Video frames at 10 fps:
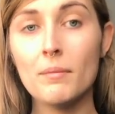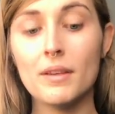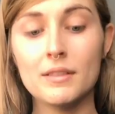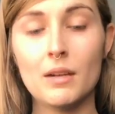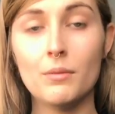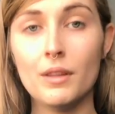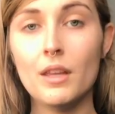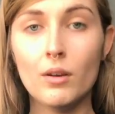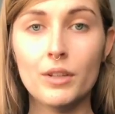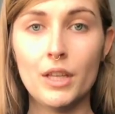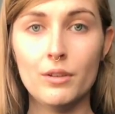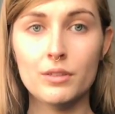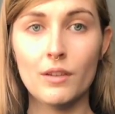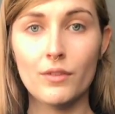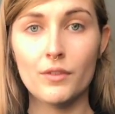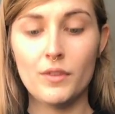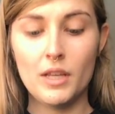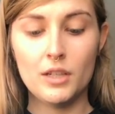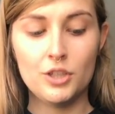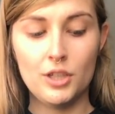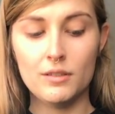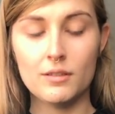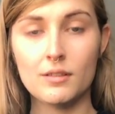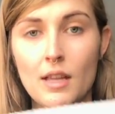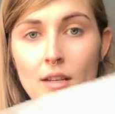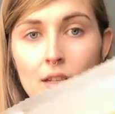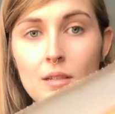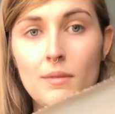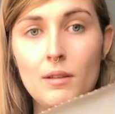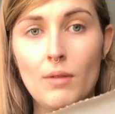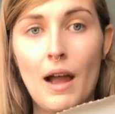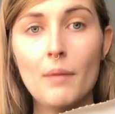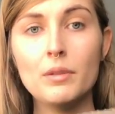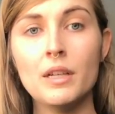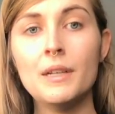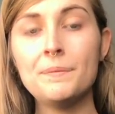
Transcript: because I really only use it for vegan cheeses that need to be wrapped.